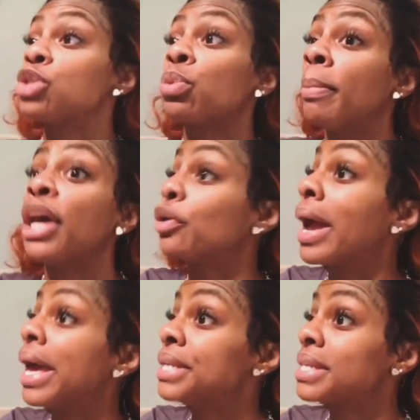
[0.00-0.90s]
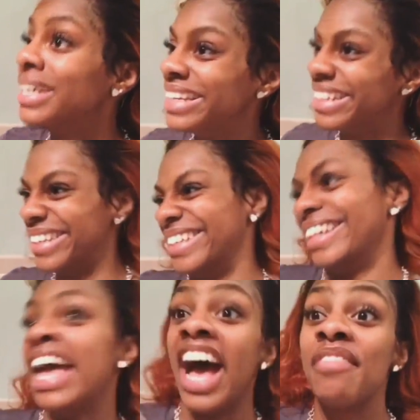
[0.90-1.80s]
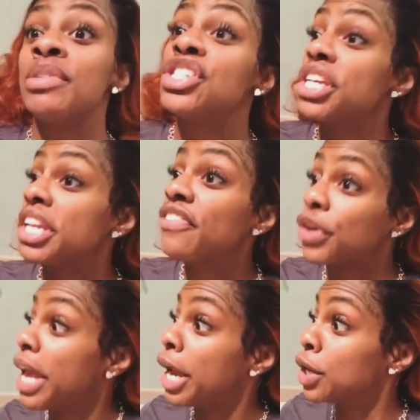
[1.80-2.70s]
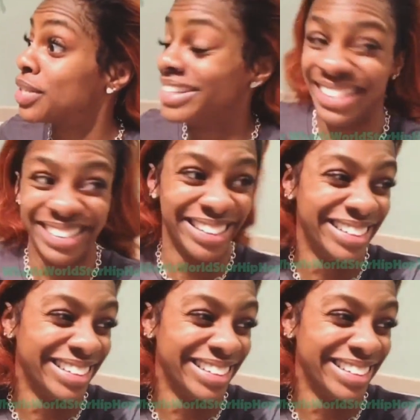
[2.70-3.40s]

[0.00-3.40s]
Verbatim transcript: because we're better at it. I've been cheating for years.